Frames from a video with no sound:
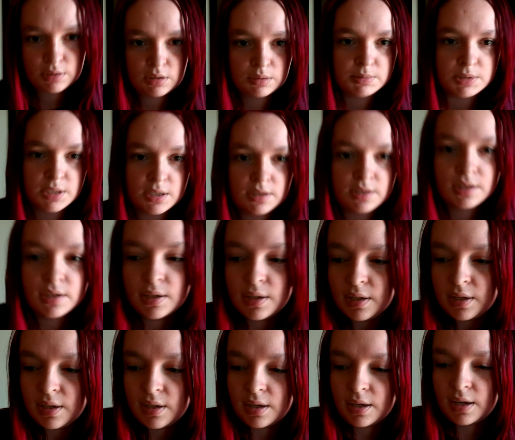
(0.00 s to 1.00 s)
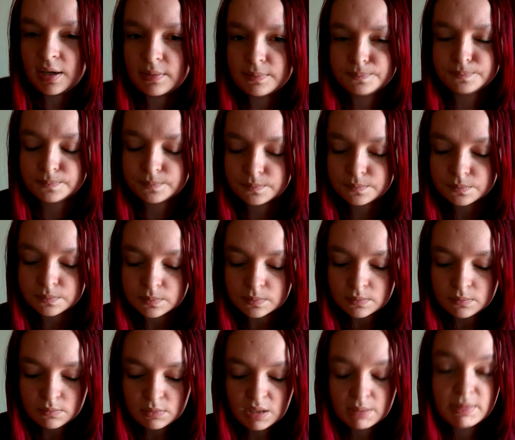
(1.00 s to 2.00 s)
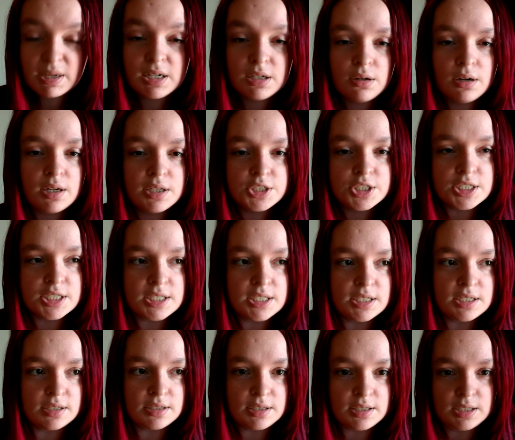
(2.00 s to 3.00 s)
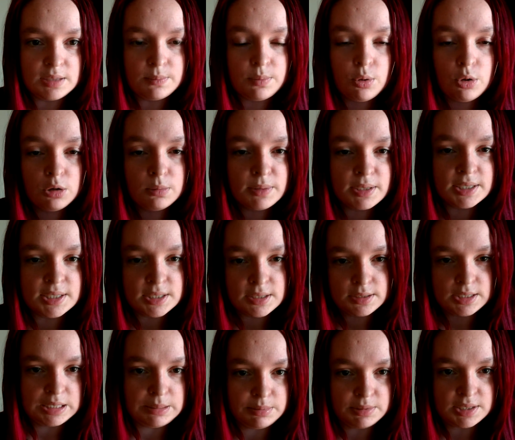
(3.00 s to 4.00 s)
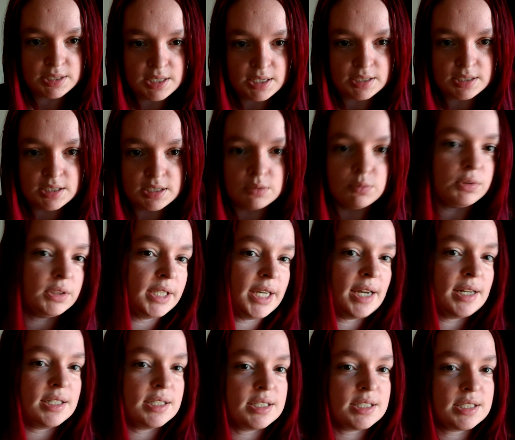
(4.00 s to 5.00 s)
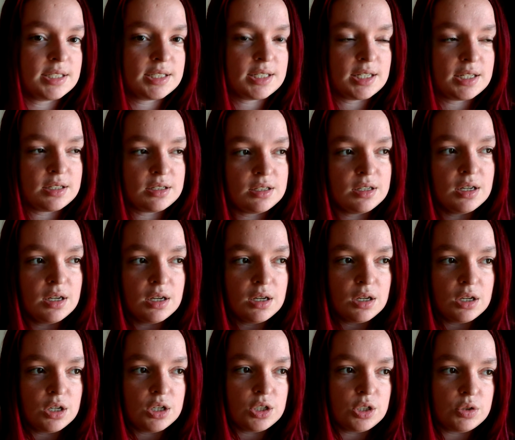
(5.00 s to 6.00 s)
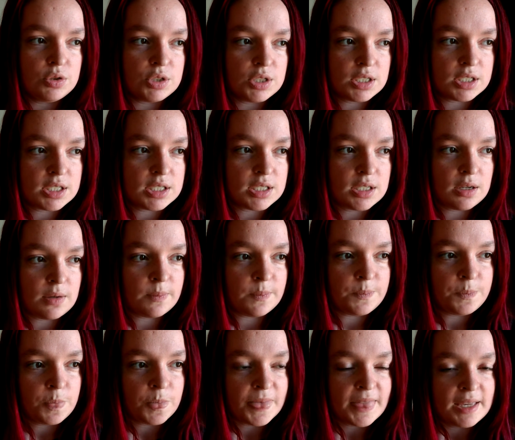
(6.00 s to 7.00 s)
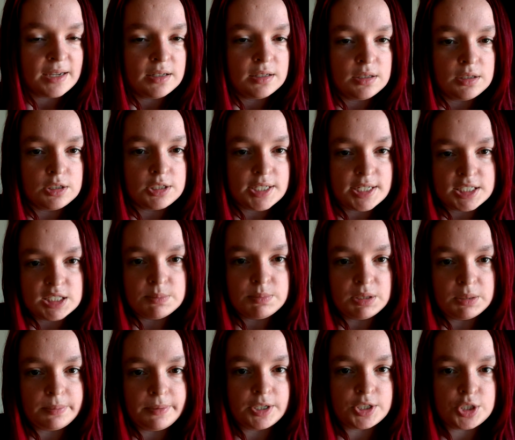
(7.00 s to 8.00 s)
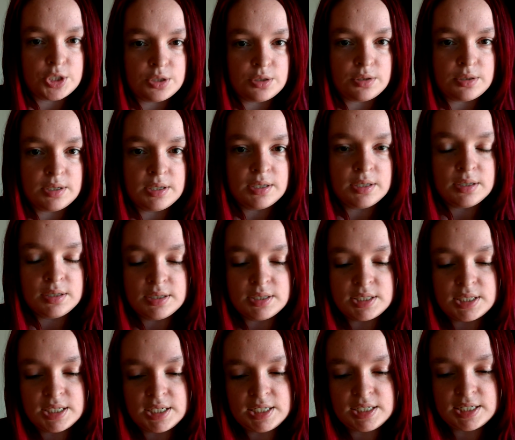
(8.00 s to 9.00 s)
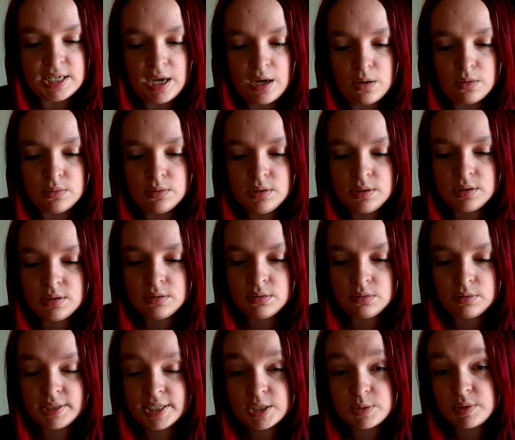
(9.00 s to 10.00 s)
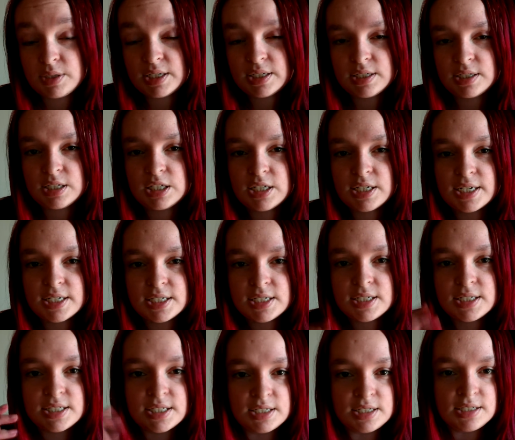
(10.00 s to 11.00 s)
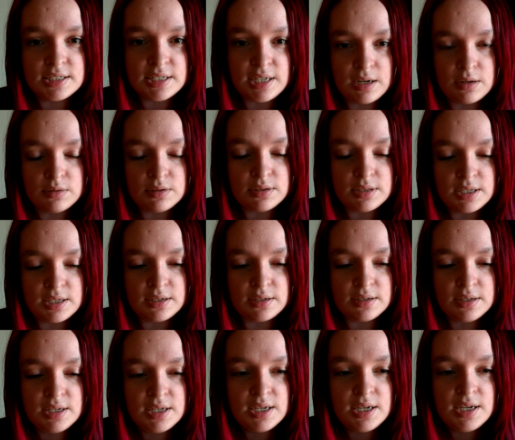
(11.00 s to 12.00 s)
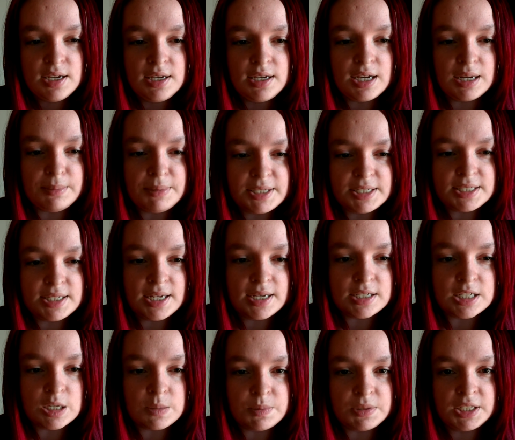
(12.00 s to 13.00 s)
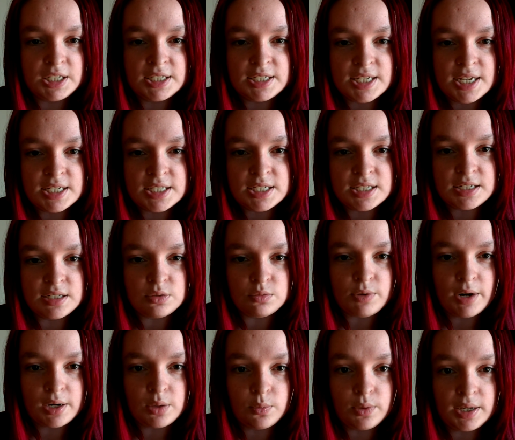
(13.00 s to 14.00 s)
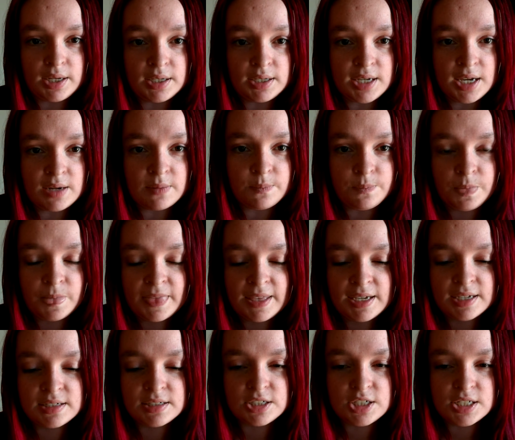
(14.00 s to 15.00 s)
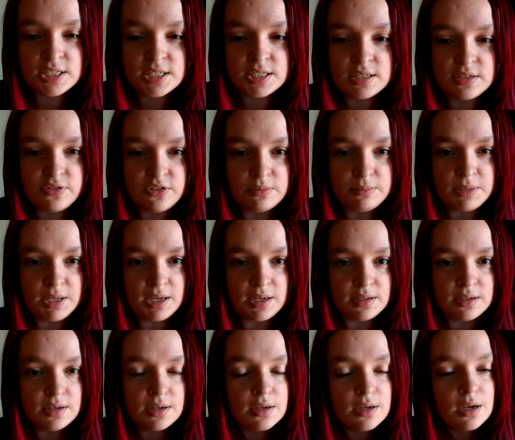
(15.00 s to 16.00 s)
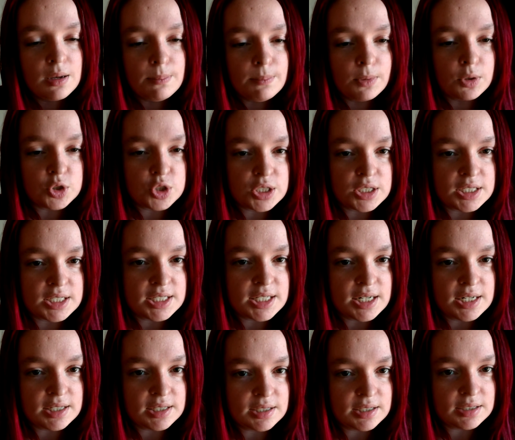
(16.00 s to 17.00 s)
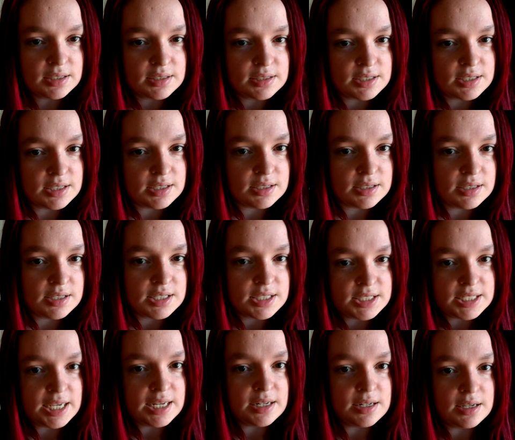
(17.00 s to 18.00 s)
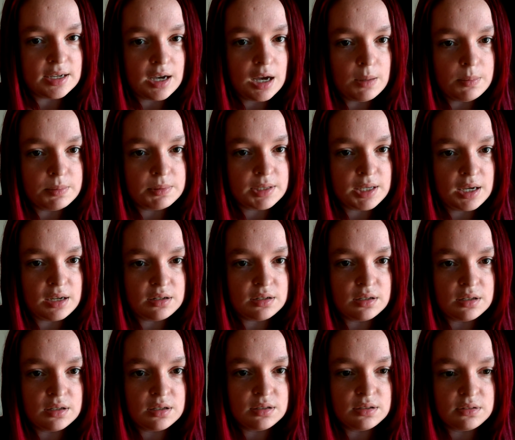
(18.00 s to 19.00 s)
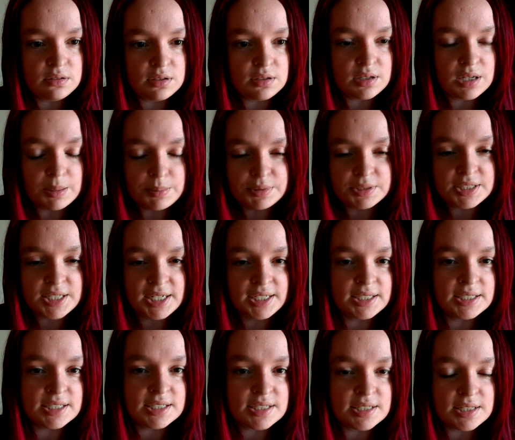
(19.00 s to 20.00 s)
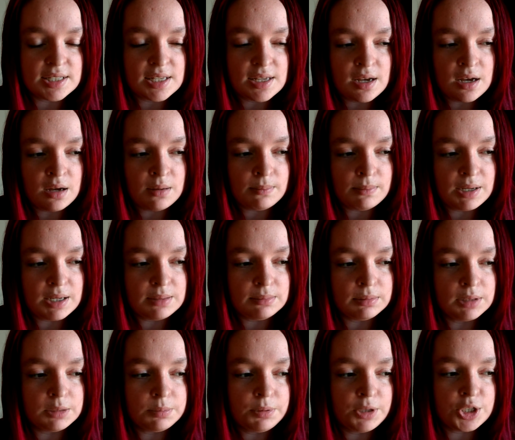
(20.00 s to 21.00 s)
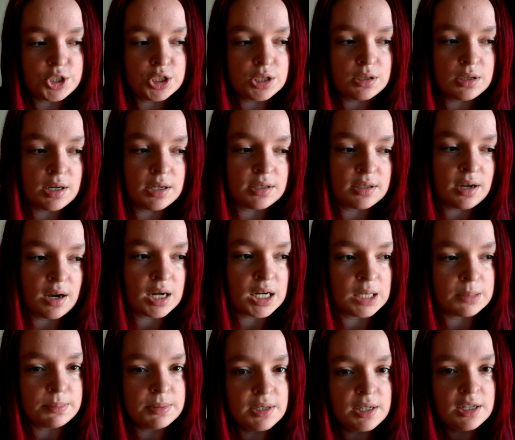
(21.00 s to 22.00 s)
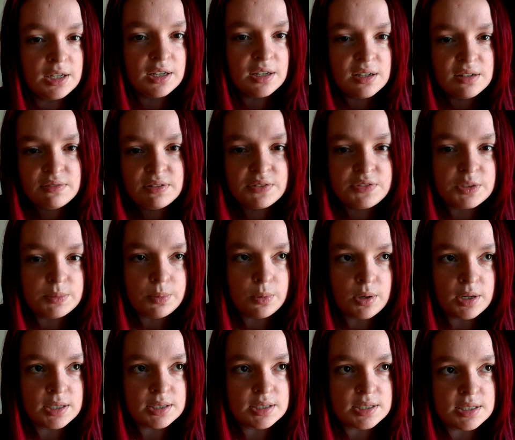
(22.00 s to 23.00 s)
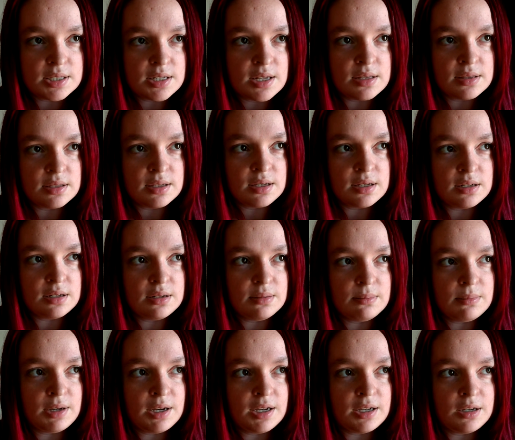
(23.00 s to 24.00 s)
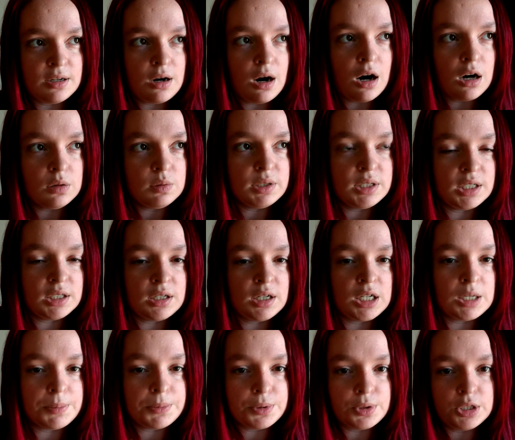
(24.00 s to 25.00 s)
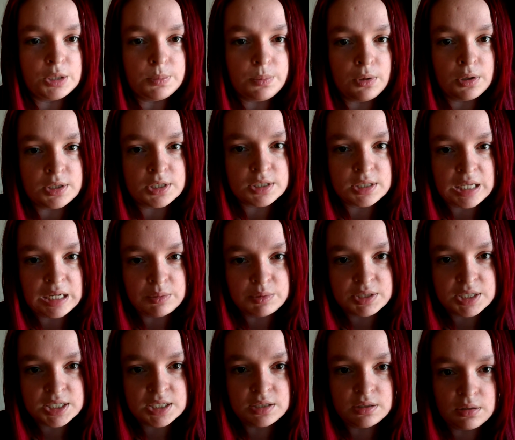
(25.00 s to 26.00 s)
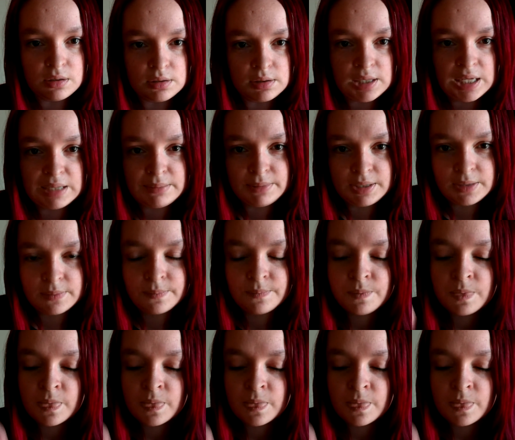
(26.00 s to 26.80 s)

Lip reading: I'm sorry. My neurologist did the poor man's tilt table test, and what that is that you just you test the blood pressure sitting down, or that's what he did. He tested it sitting down, and then he had me stand up, and then he tested it right away again. And just from that motion sitting to standing up in that couple seconds, my blood pressure had gone up 50 points, and then my heart rate had gone up 30 points, and that was still climbing.